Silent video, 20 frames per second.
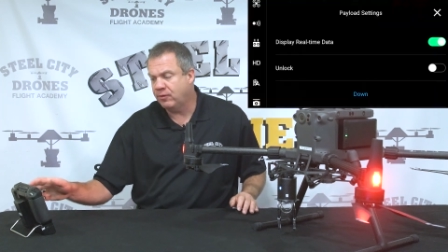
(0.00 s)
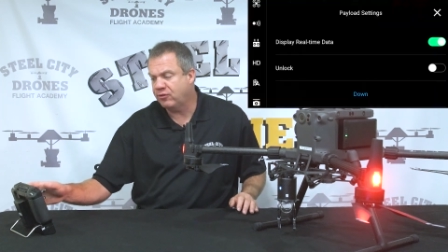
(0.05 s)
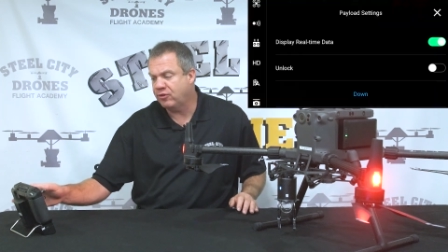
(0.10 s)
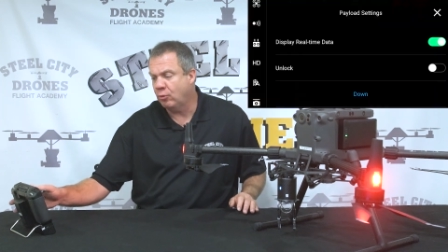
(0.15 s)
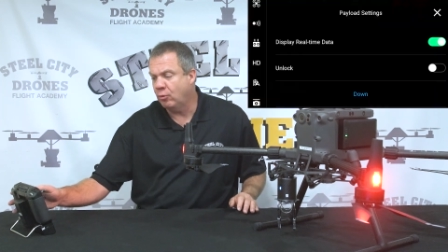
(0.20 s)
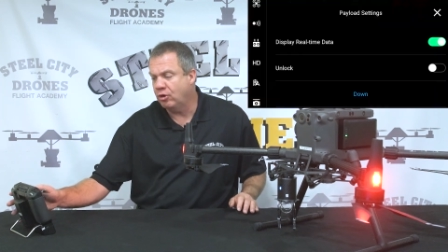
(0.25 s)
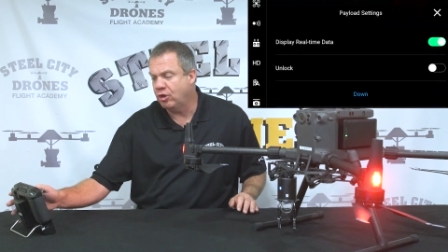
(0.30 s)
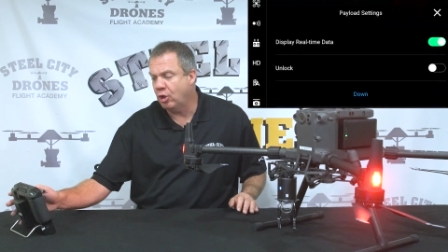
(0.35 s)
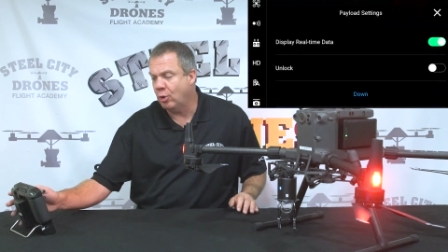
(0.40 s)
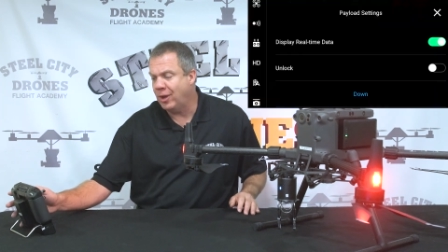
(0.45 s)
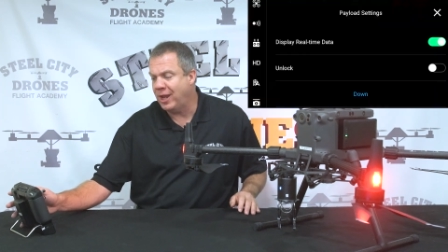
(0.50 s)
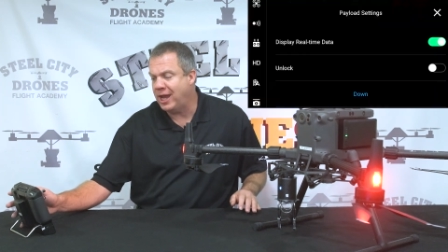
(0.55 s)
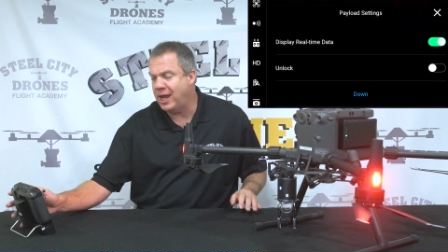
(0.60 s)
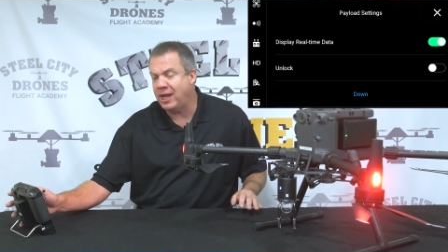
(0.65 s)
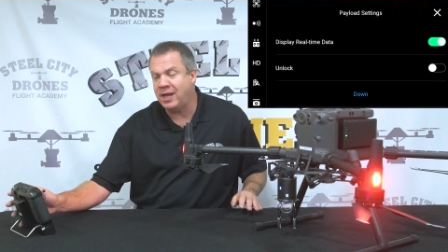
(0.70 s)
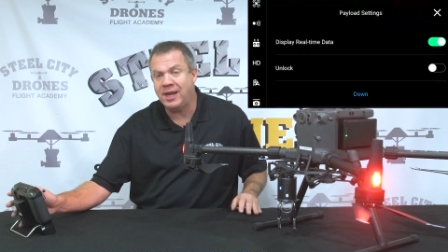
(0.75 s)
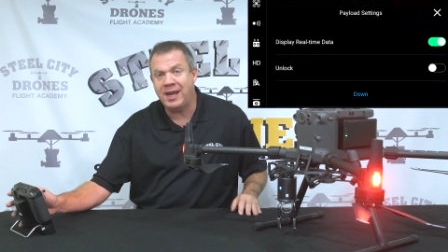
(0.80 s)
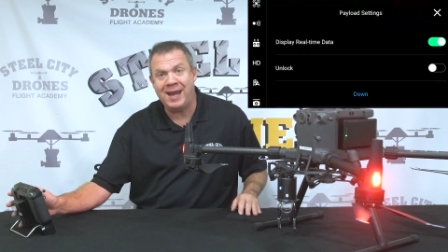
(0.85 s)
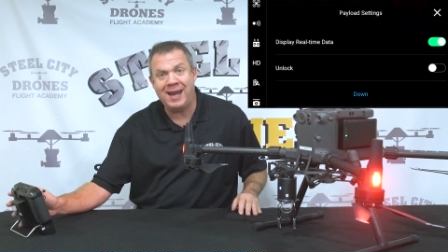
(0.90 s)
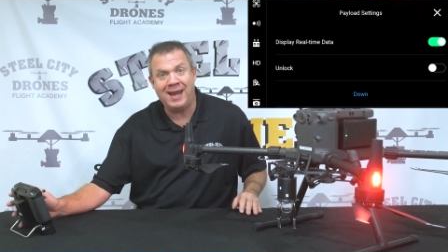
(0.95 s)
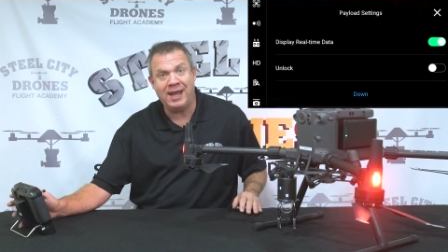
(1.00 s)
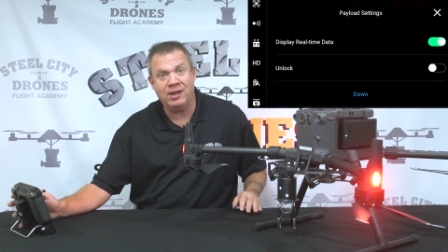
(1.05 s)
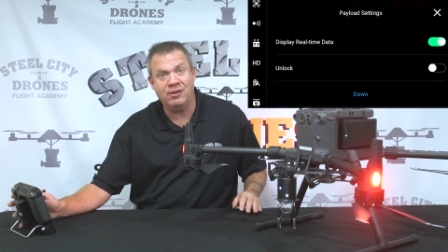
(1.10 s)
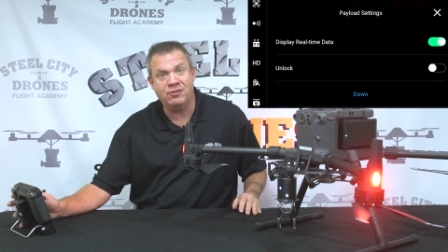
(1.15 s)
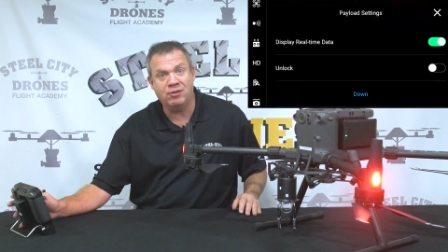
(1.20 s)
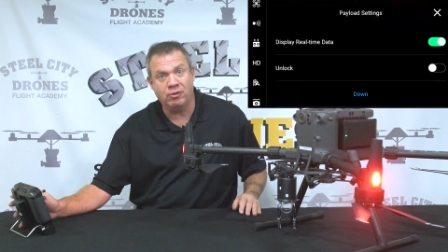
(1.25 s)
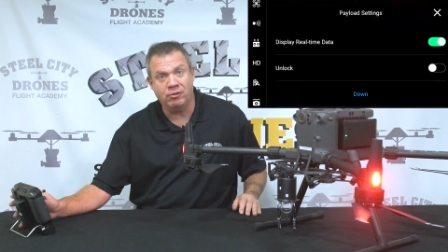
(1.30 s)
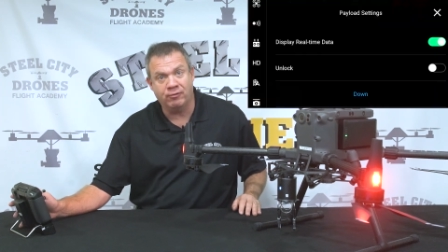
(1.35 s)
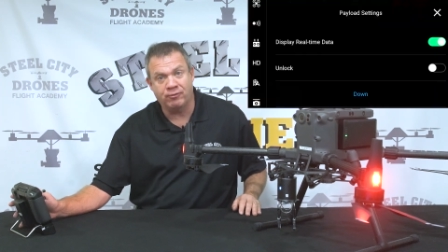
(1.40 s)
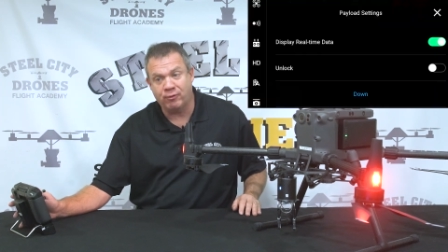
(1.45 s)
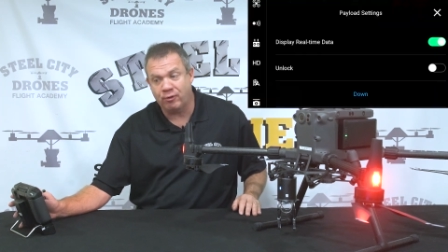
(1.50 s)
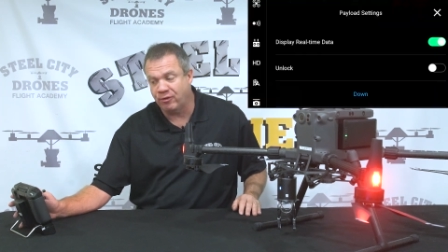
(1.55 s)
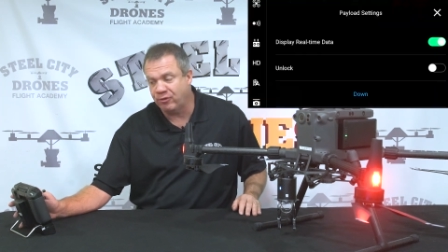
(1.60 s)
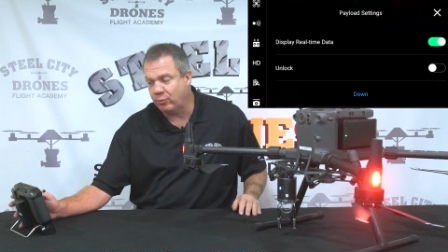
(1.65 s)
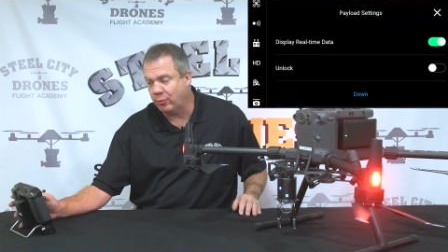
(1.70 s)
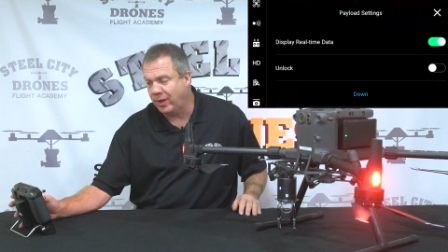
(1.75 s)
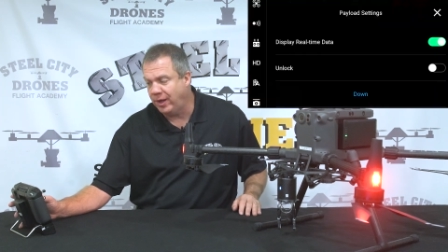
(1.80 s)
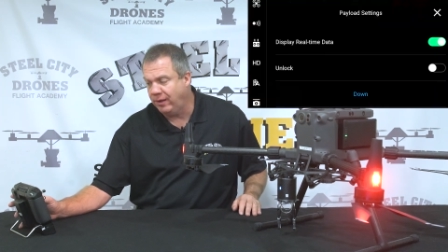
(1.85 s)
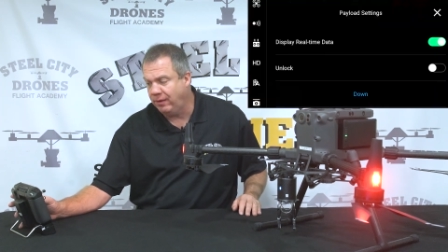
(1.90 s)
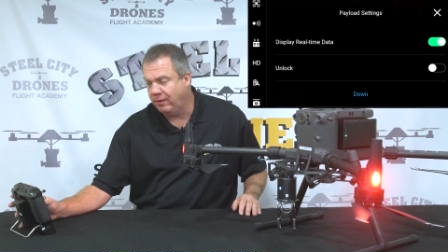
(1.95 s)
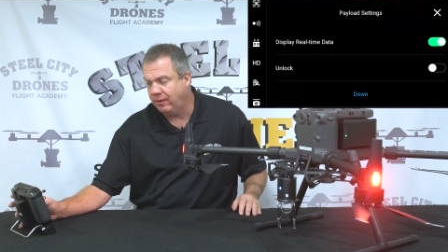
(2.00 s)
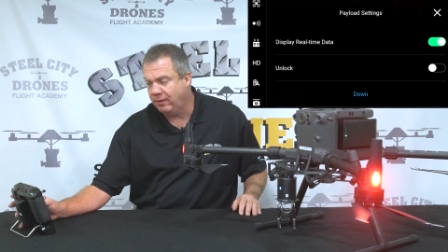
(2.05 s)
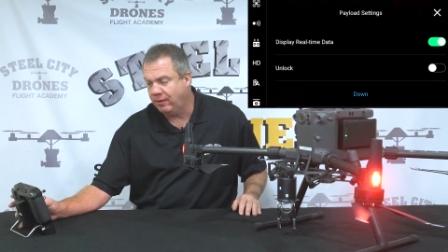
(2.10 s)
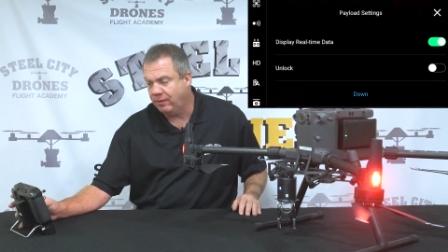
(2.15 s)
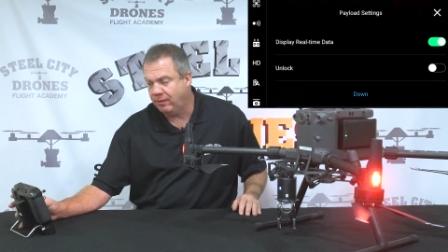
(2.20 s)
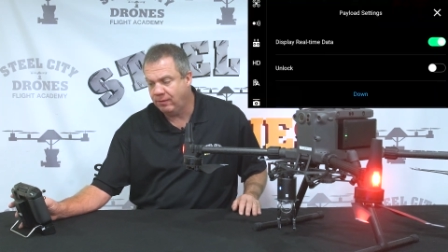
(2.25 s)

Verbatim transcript: So we'll go ahead and do the first one.